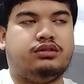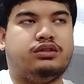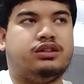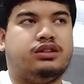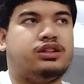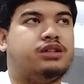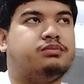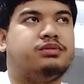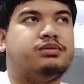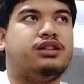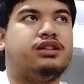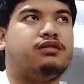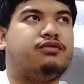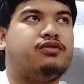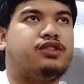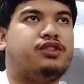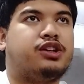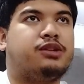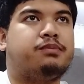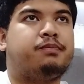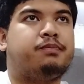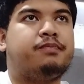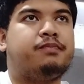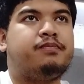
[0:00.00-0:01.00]
I keep saying
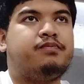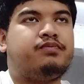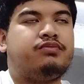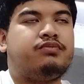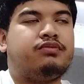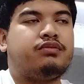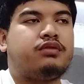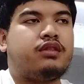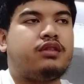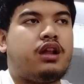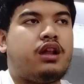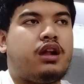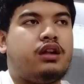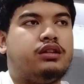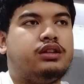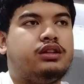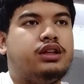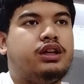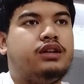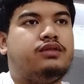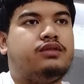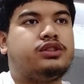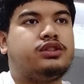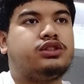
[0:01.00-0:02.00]
firm. They
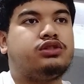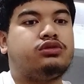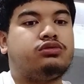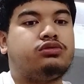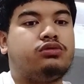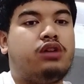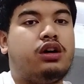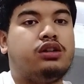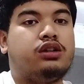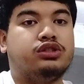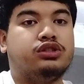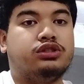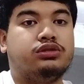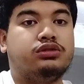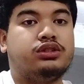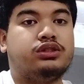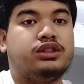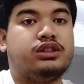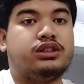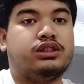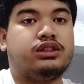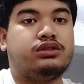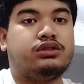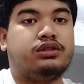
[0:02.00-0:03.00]
have a strong
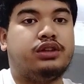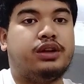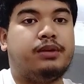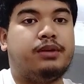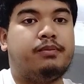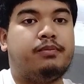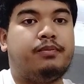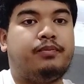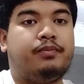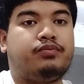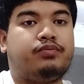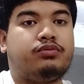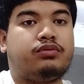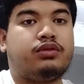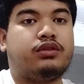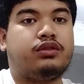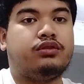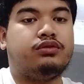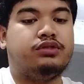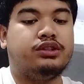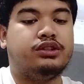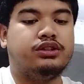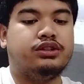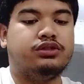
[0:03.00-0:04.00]
juiciness to them.
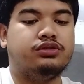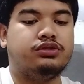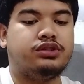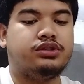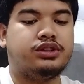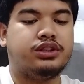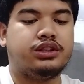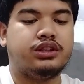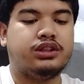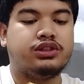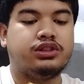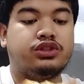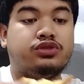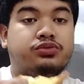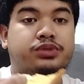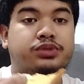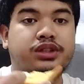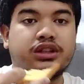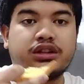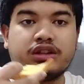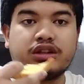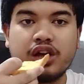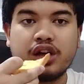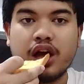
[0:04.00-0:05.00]
Really juicy,
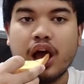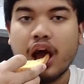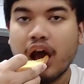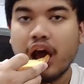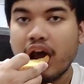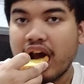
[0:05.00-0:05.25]
sweet.